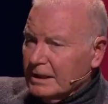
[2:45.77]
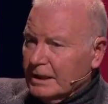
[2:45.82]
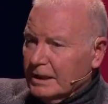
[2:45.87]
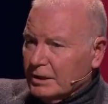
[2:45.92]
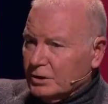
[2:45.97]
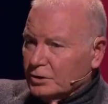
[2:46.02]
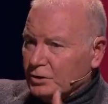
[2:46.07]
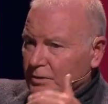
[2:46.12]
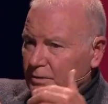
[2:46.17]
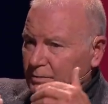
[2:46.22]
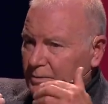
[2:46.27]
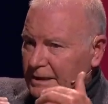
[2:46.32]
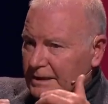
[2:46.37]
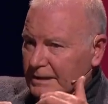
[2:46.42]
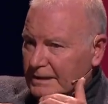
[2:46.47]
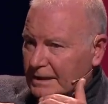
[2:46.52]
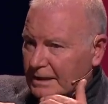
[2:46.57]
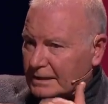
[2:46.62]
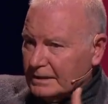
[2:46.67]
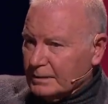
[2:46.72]
It should have been
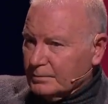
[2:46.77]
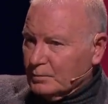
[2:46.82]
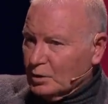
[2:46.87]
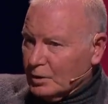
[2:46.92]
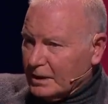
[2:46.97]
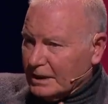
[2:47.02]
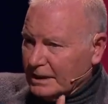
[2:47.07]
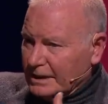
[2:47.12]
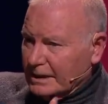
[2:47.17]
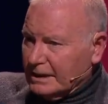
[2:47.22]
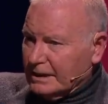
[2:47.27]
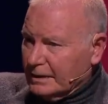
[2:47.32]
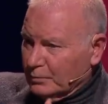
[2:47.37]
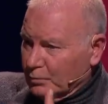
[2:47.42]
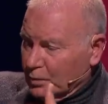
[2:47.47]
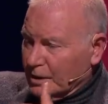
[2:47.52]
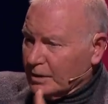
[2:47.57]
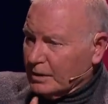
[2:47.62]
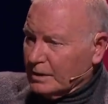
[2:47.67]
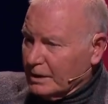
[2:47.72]
done more clearly
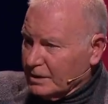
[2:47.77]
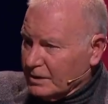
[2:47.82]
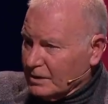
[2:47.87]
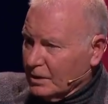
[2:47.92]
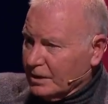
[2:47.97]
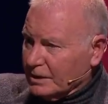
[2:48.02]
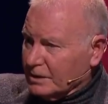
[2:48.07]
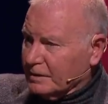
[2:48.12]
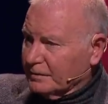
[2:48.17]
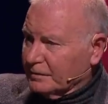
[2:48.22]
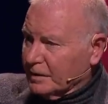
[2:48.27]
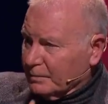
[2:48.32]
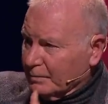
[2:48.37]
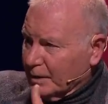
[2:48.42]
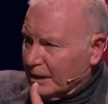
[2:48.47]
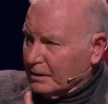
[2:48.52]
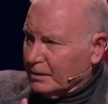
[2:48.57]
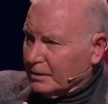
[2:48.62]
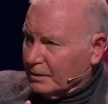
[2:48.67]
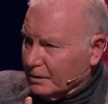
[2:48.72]
with the scientific
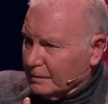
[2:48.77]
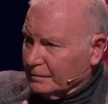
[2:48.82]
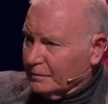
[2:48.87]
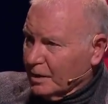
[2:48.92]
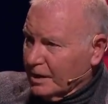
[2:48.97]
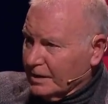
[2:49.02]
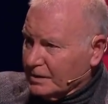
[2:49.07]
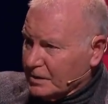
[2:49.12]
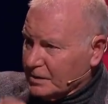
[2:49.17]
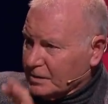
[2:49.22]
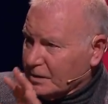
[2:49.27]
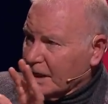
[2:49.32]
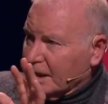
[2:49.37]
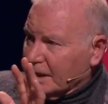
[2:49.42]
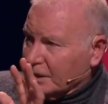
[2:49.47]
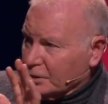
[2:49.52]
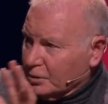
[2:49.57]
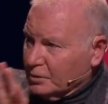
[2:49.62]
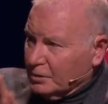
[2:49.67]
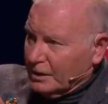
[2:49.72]
medical advisors
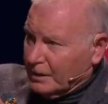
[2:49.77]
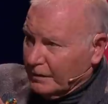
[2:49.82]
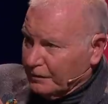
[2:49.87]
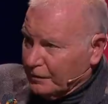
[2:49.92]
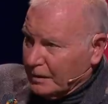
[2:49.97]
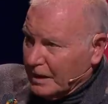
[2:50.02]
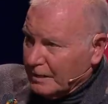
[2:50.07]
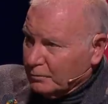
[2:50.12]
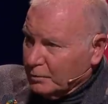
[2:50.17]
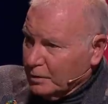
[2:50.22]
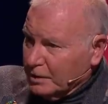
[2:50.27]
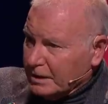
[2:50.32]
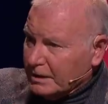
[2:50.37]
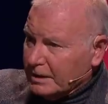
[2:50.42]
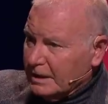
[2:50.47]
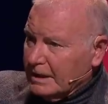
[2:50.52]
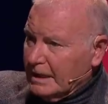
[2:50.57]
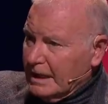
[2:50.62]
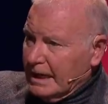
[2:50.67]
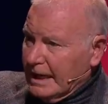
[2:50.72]
doing the front work
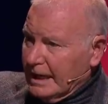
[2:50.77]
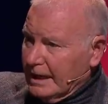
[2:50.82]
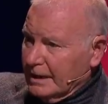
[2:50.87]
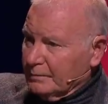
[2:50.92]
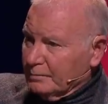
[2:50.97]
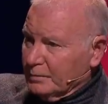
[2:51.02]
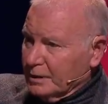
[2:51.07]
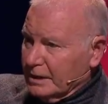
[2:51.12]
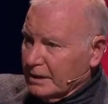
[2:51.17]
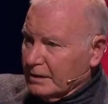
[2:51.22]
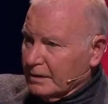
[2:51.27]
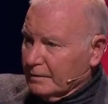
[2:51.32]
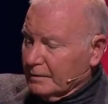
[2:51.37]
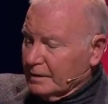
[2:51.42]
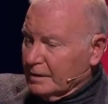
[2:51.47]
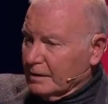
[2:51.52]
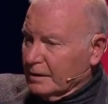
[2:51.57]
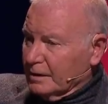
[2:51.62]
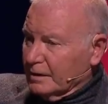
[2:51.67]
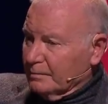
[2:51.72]
and being
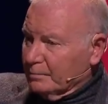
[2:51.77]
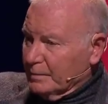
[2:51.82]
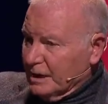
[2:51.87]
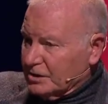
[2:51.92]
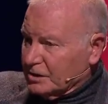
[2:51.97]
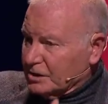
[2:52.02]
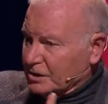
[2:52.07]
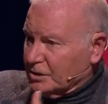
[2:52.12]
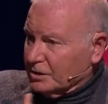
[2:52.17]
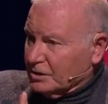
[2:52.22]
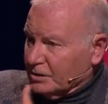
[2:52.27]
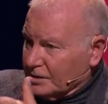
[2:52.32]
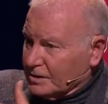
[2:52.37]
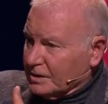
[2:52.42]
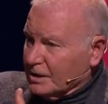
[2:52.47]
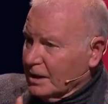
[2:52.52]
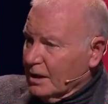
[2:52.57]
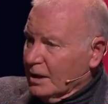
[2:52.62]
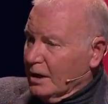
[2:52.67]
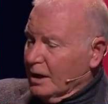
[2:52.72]
the messages
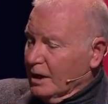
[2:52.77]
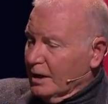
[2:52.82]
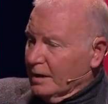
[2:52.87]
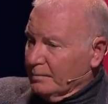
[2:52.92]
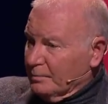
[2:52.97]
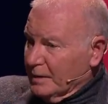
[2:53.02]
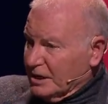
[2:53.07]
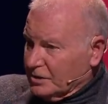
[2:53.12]
of